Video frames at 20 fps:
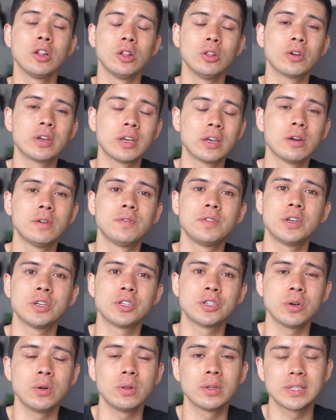looking over your
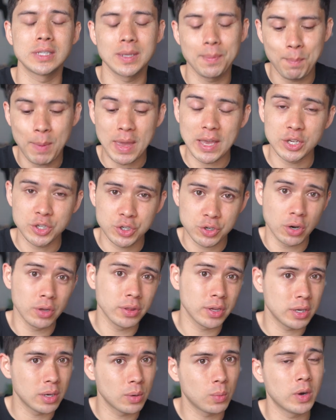shoulder to make sure
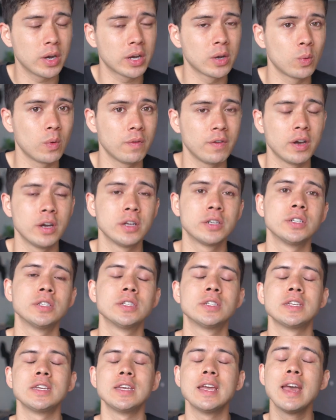that you're working with
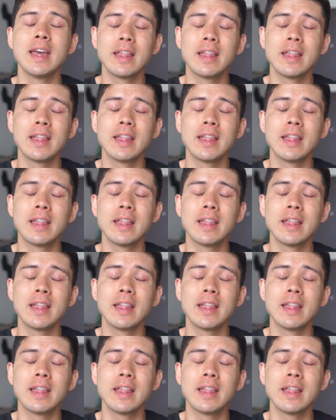urgency.